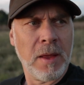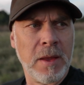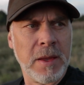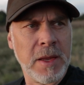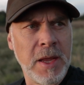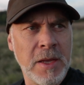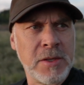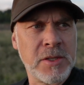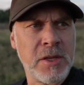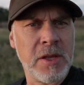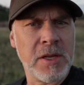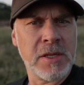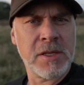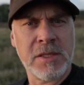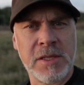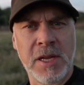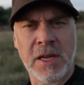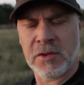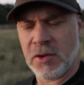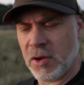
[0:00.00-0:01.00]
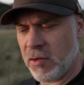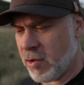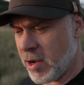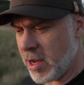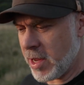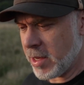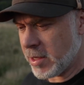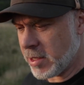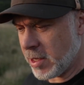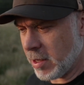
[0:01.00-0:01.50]
they successfully
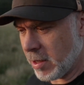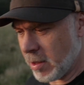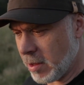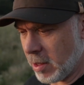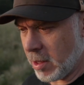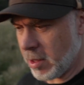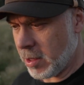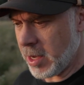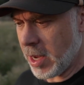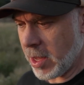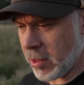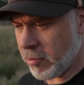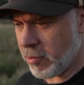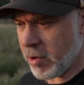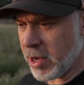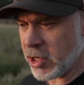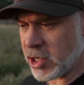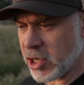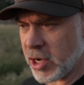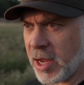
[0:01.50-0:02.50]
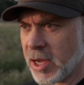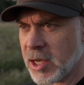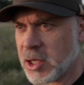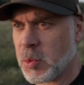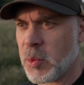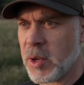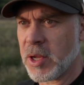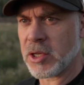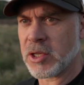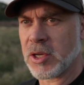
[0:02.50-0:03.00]
reared 3
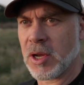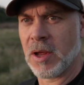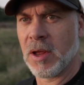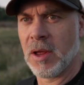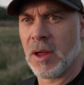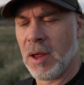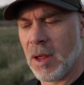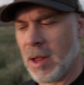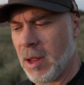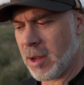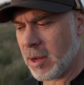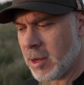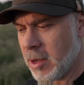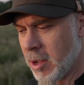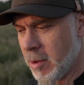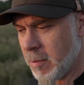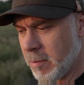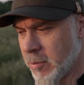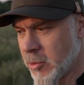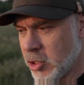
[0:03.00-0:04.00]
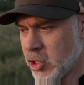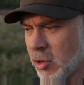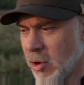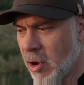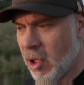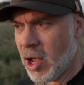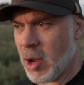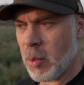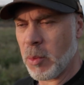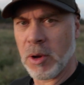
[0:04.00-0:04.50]
chicks, which come
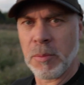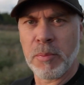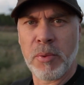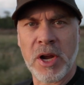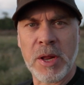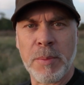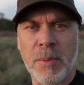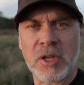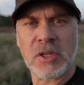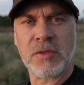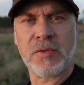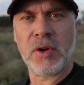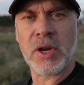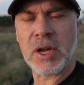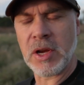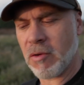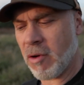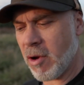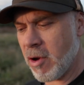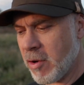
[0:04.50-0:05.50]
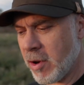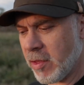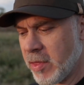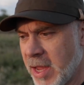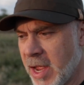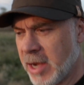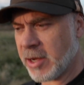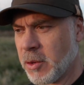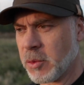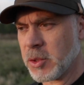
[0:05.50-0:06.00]
July were pretty much fully grown, and
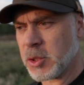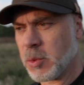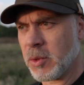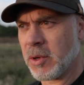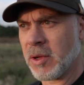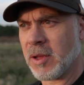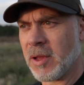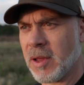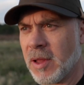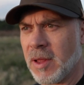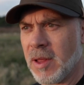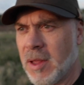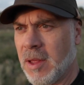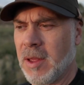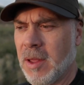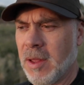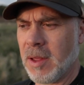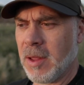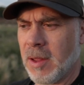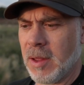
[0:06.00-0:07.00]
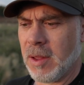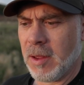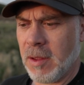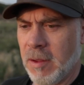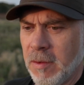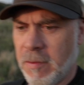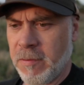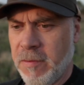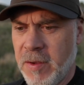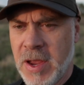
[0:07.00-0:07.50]
the adults were
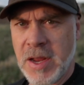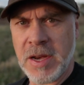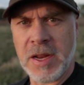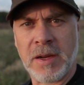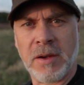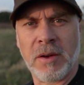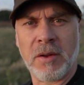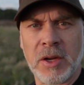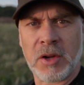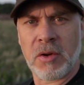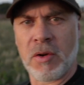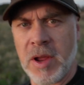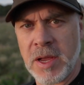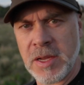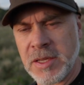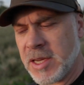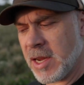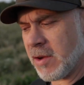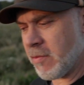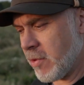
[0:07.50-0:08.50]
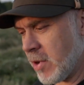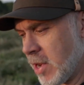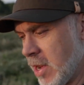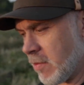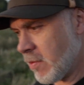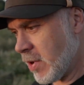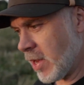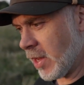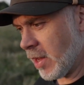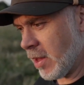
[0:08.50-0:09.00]
feeding like crazy every
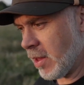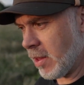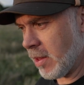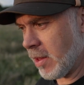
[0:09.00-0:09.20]
evening.